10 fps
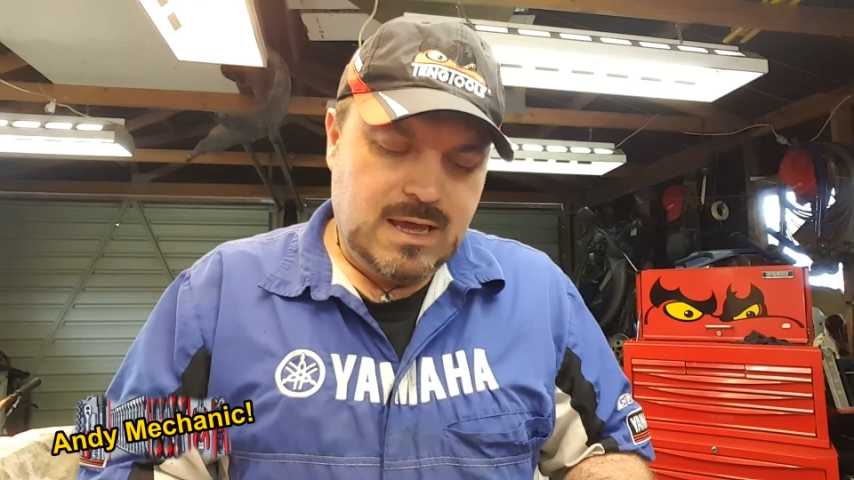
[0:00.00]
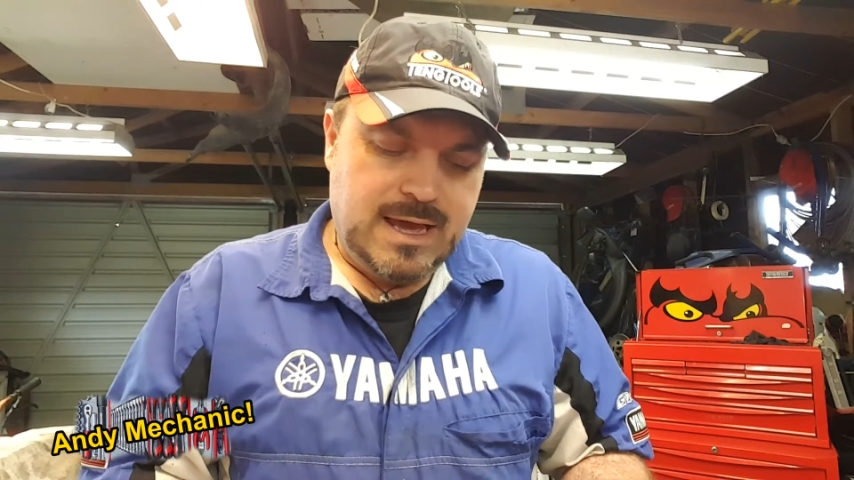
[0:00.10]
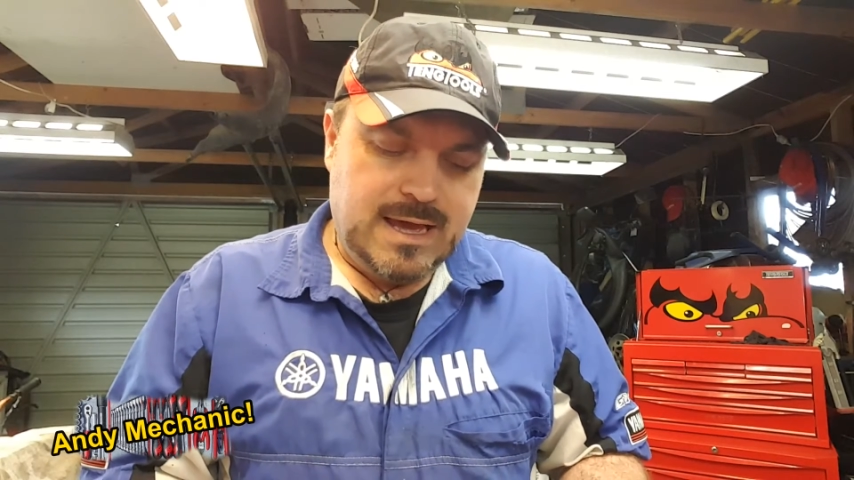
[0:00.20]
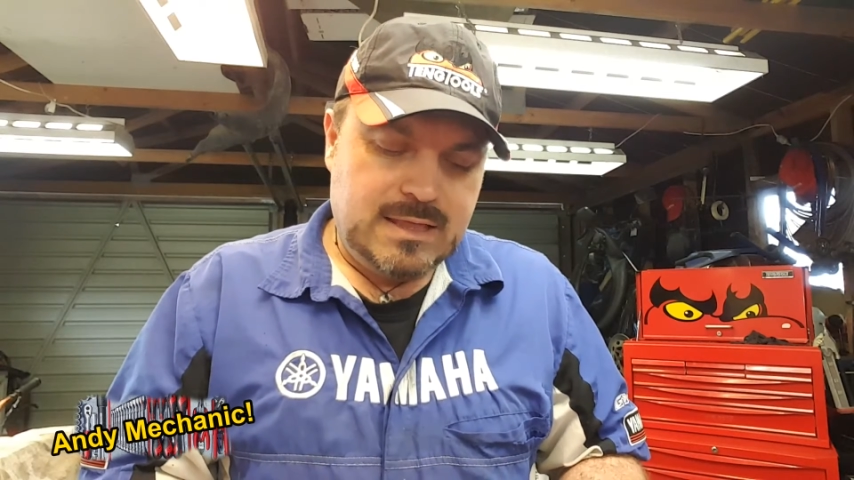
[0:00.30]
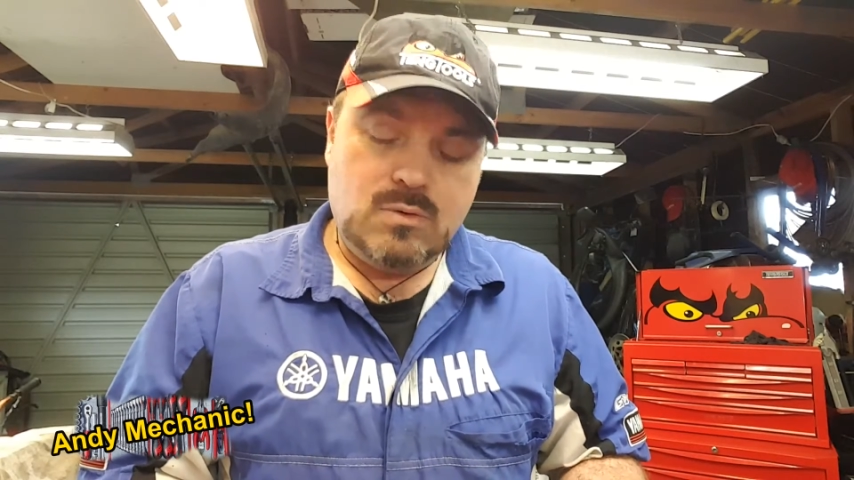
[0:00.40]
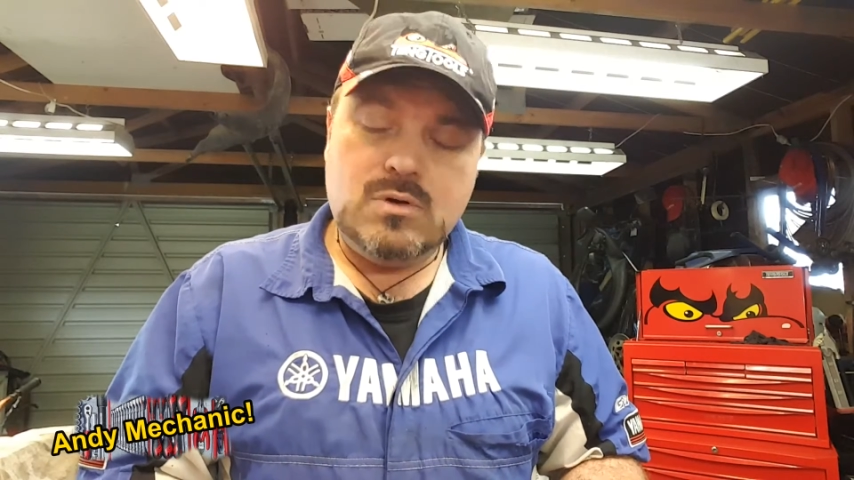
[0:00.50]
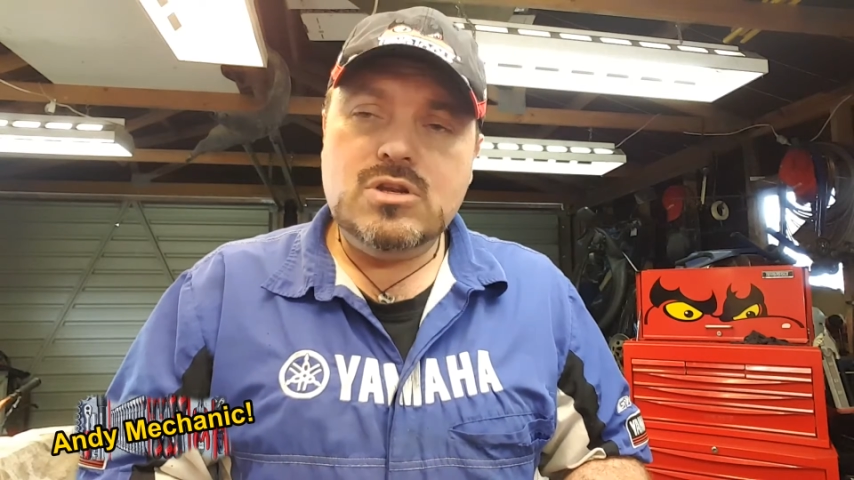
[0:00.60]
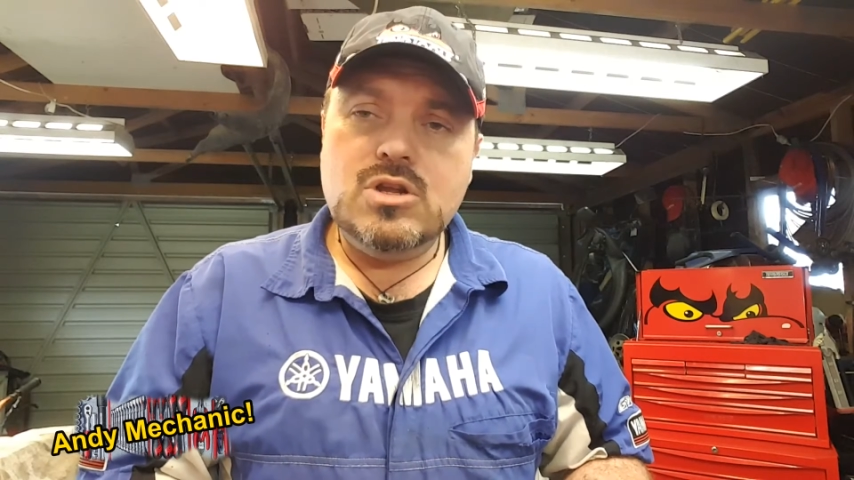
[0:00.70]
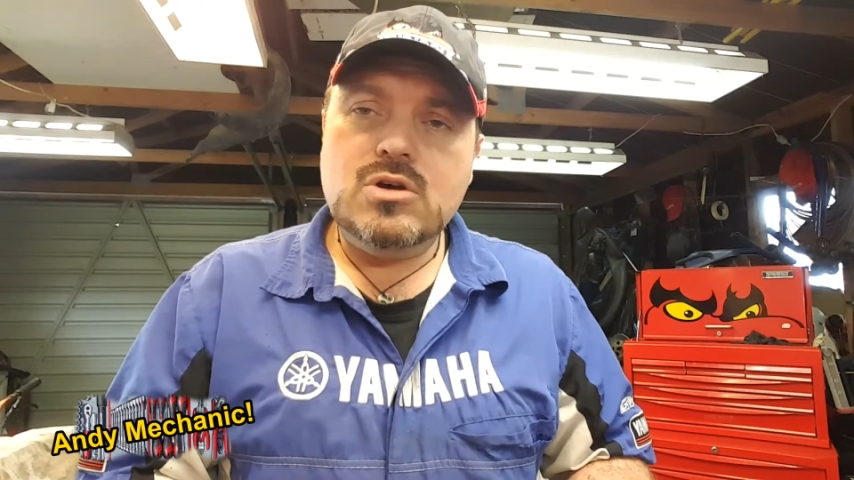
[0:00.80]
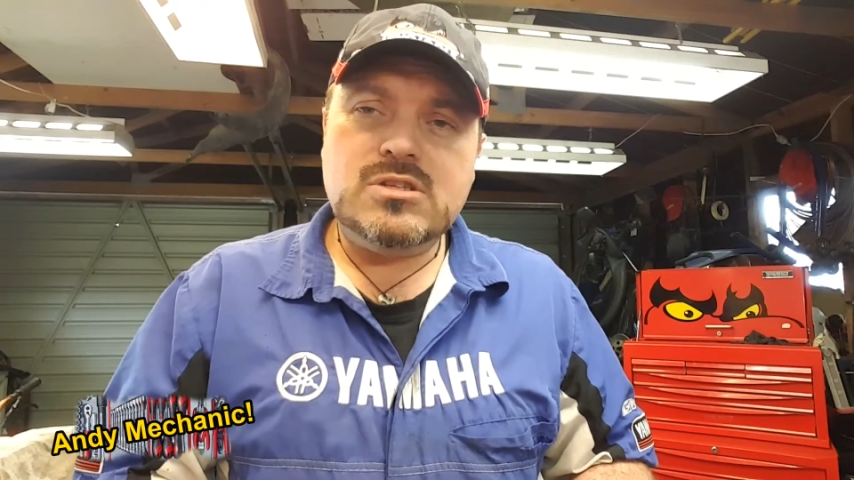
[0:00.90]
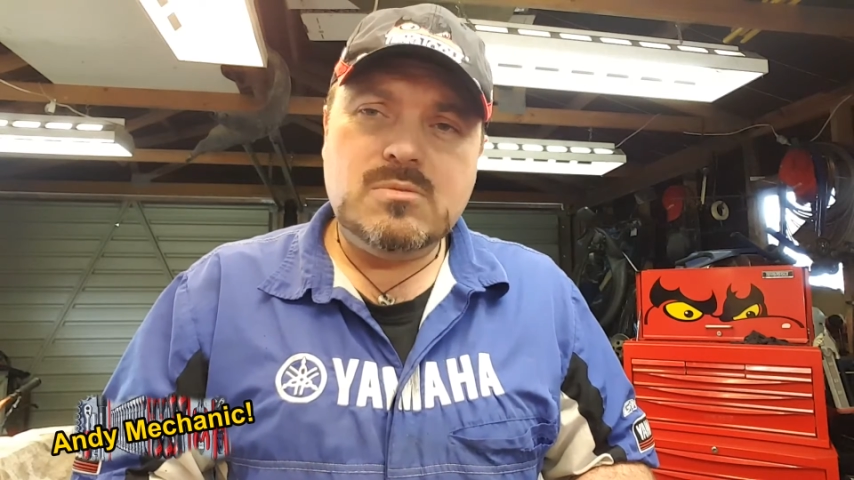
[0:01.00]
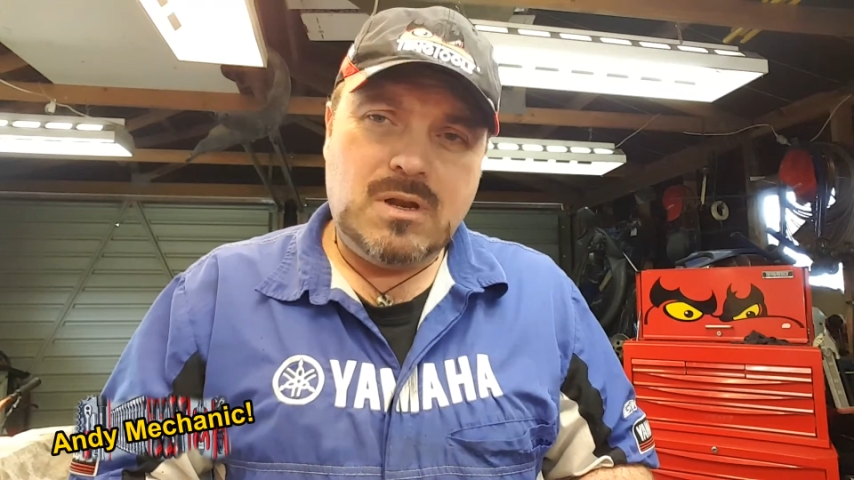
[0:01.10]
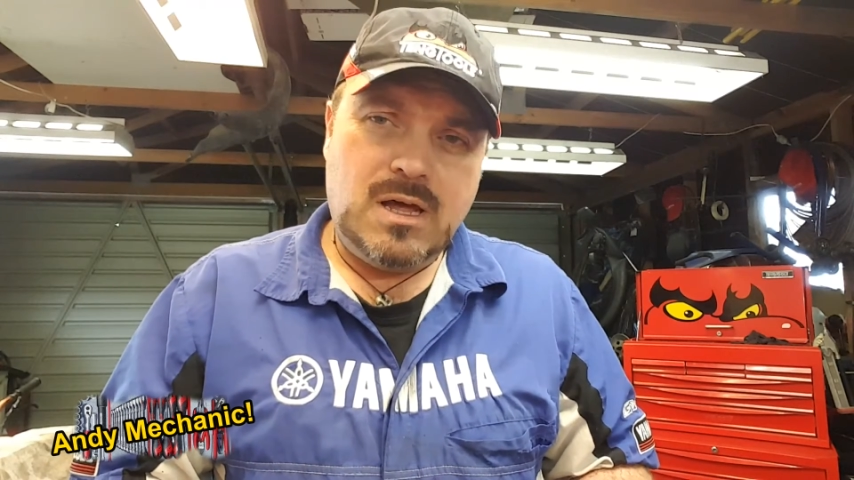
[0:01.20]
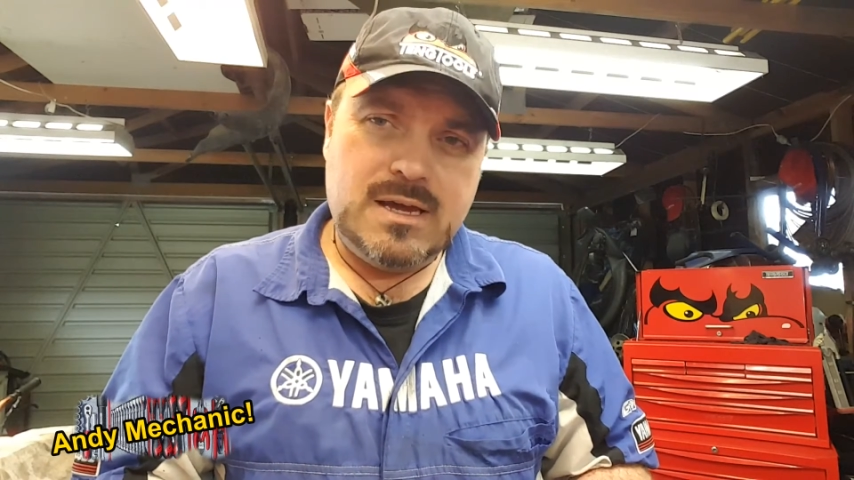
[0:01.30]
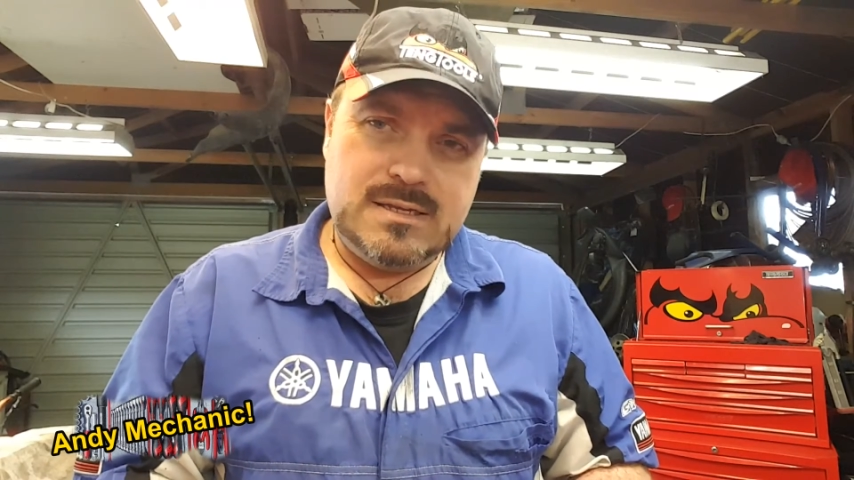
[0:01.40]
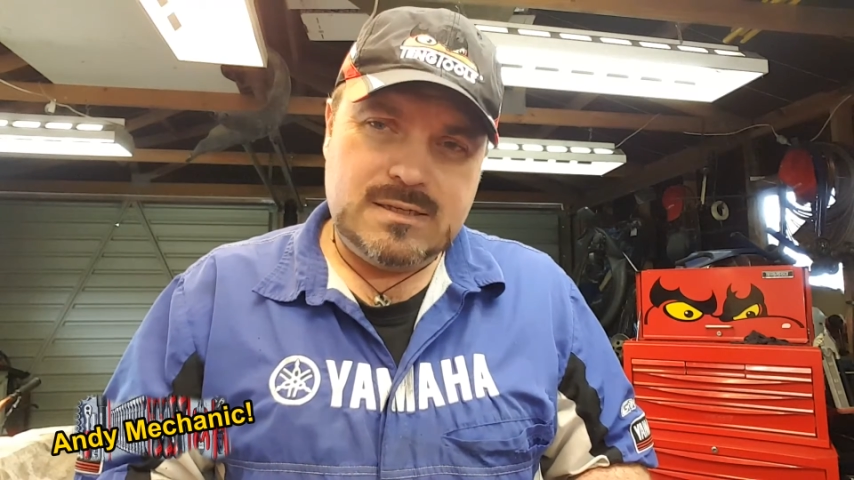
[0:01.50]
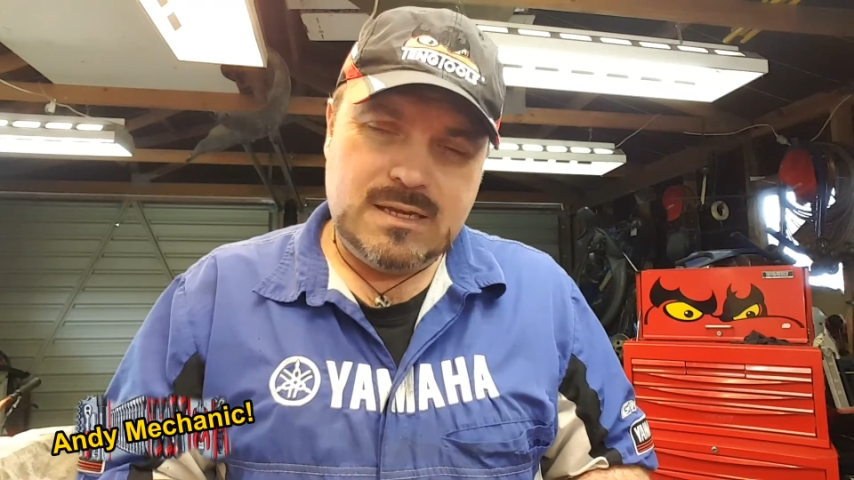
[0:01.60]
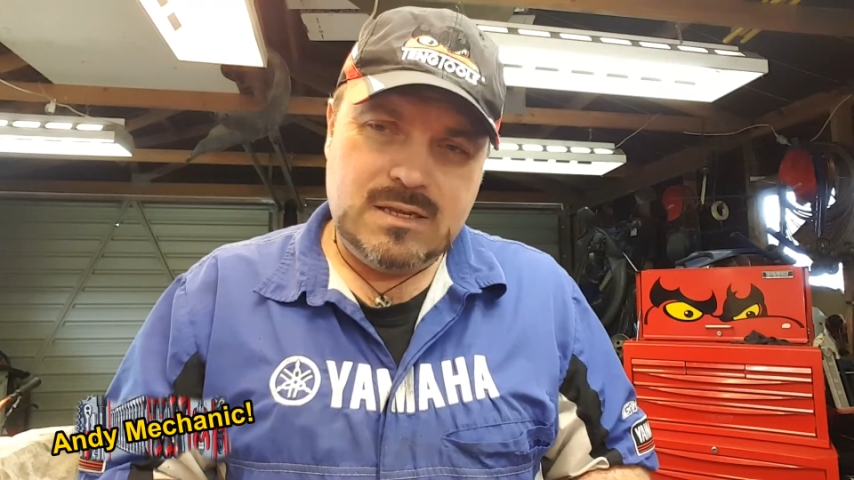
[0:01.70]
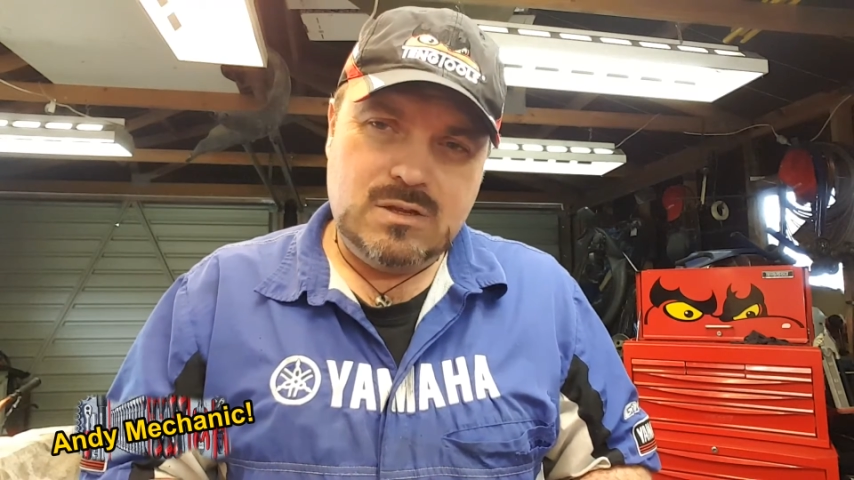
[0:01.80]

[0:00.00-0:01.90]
and there were no suppliers in